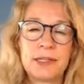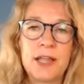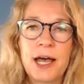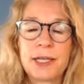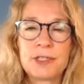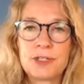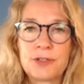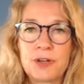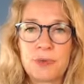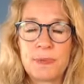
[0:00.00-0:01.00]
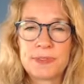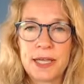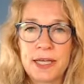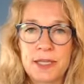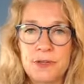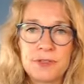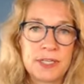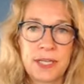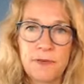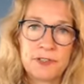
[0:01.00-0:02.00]
log into their website
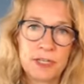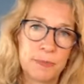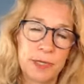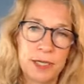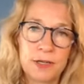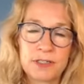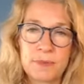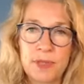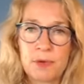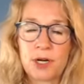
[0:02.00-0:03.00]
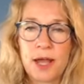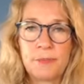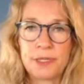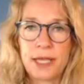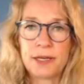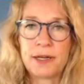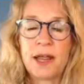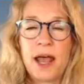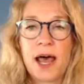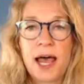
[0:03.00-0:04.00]
using FTP, something more complicated,
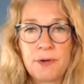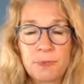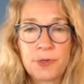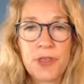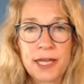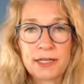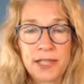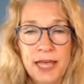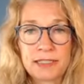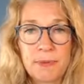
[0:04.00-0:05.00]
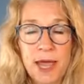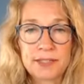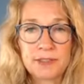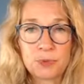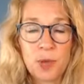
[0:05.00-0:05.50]
I would put that in LastPass as